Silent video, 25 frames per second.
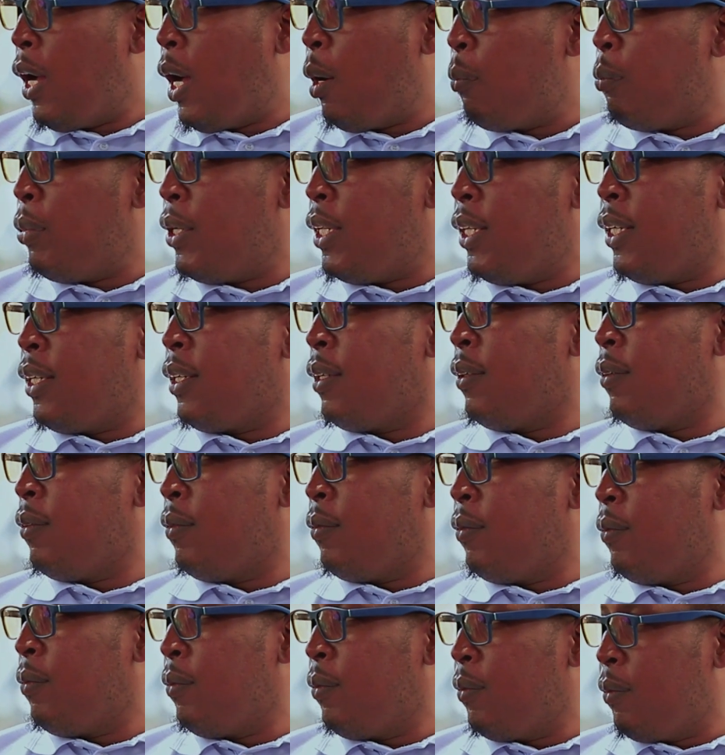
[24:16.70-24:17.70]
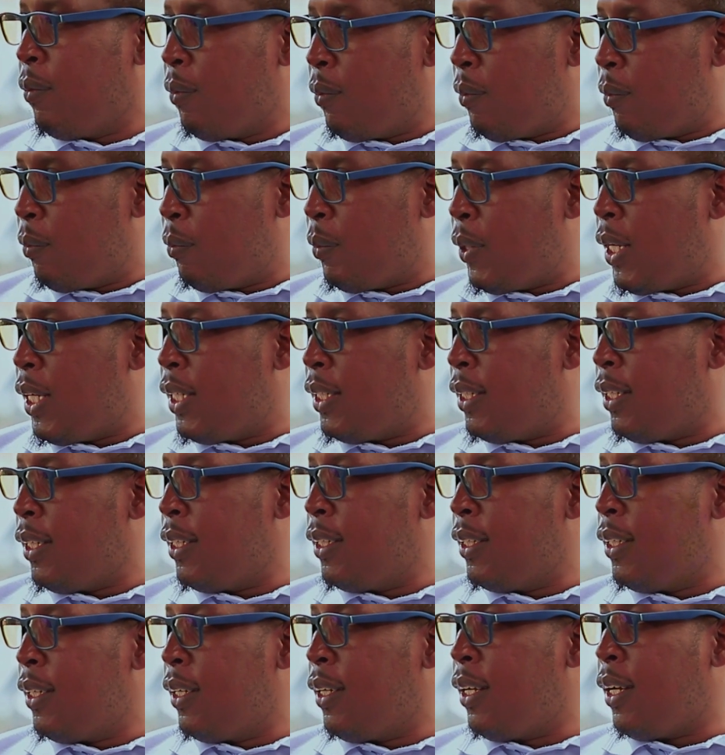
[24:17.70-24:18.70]
happening
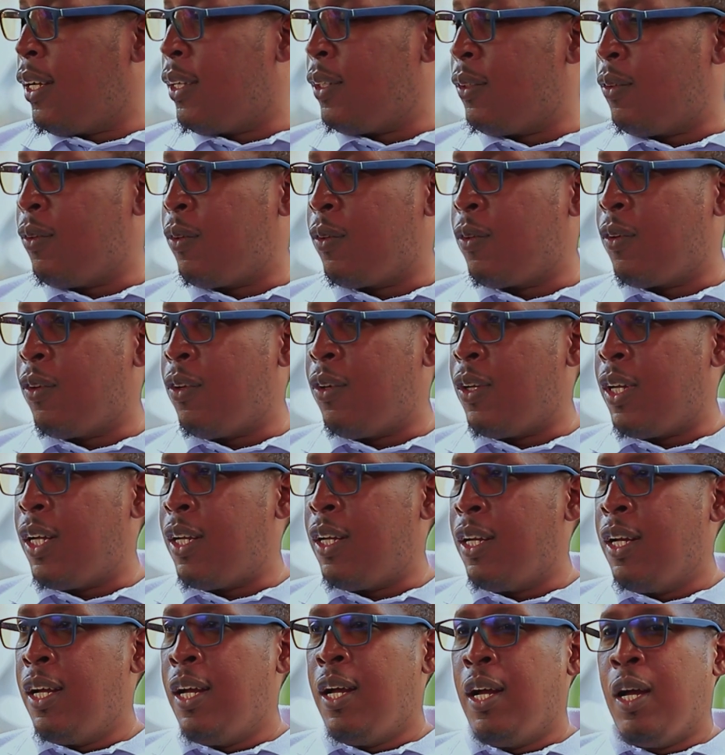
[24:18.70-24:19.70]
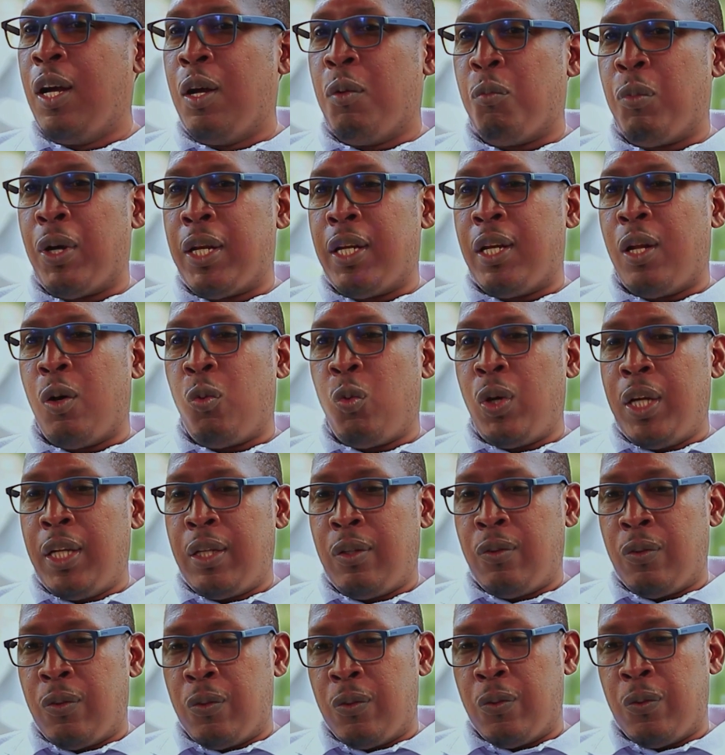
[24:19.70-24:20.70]
places, as we would call that. But the way
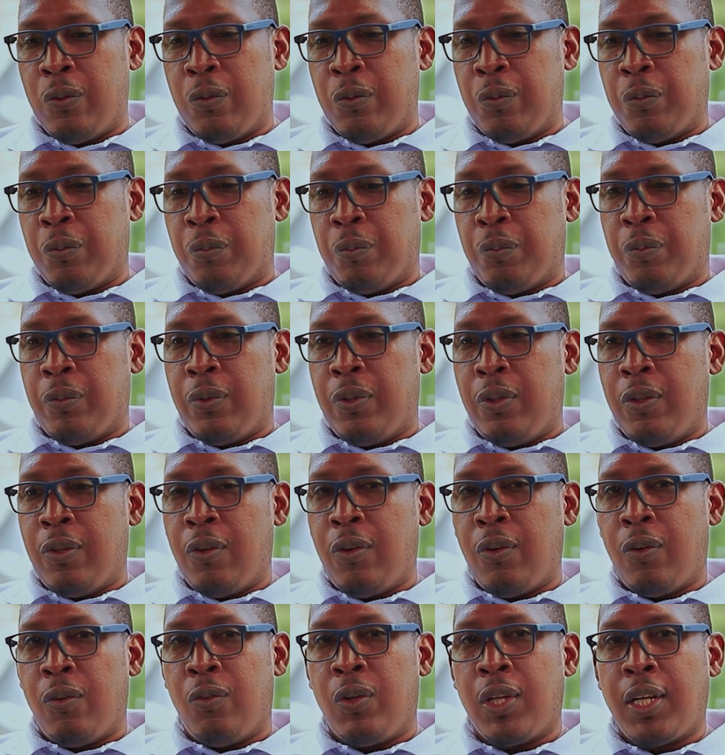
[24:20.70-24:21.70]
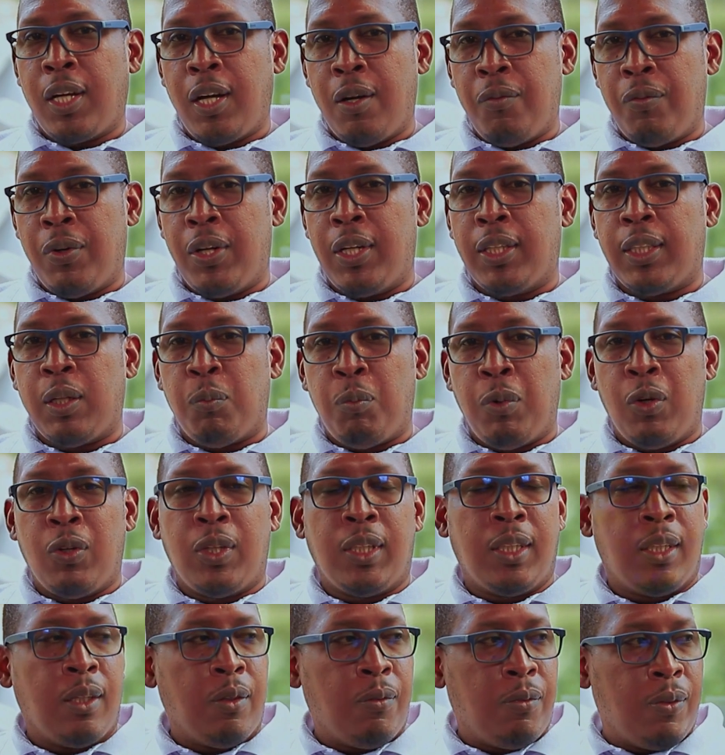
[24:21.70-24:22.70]
to, recover is
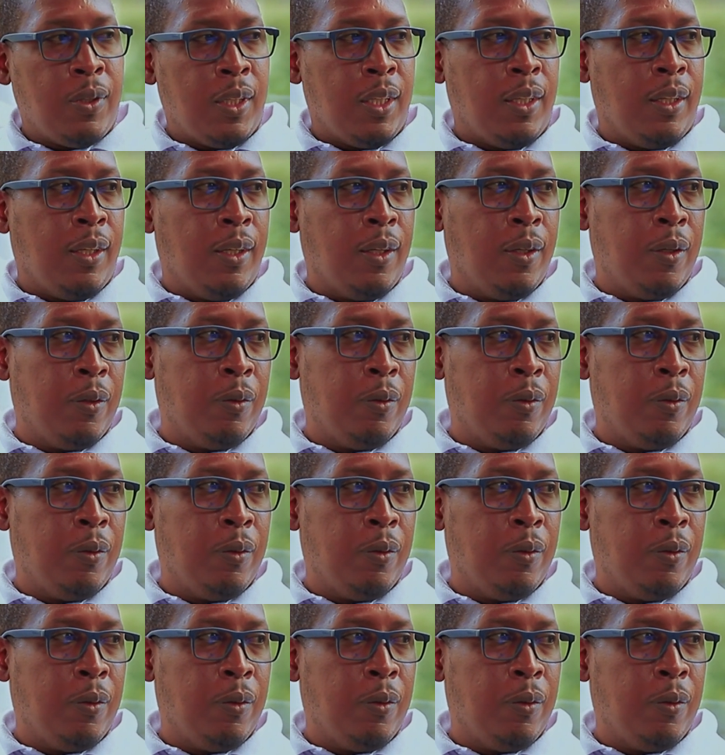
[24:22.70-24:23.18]
about safety.